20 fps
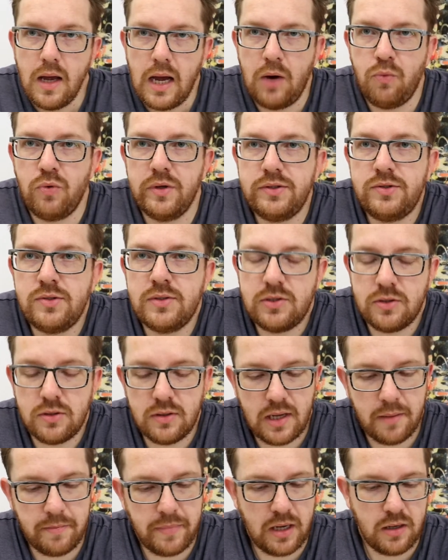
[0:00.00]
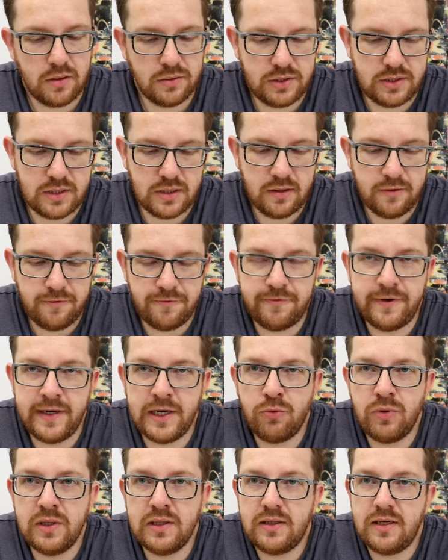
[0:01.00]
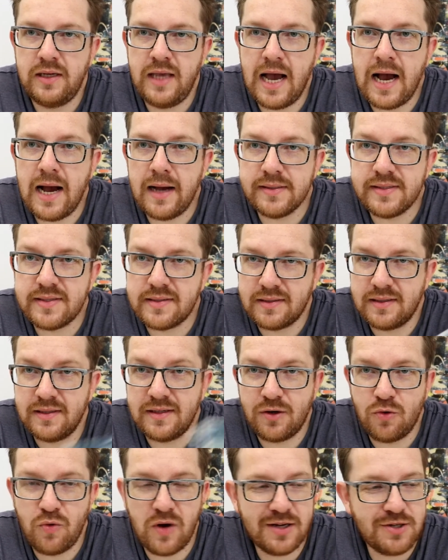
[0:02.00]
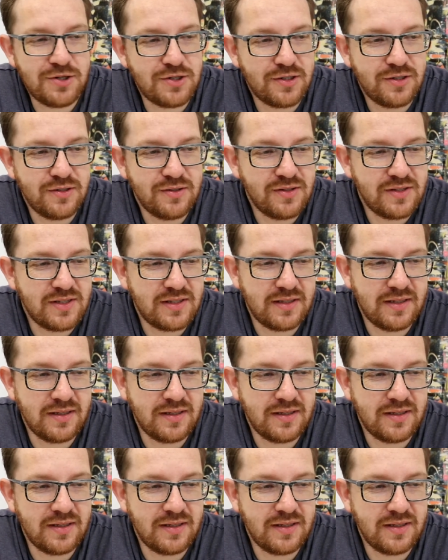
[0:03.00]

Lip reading: I want to talk about frequently asked questions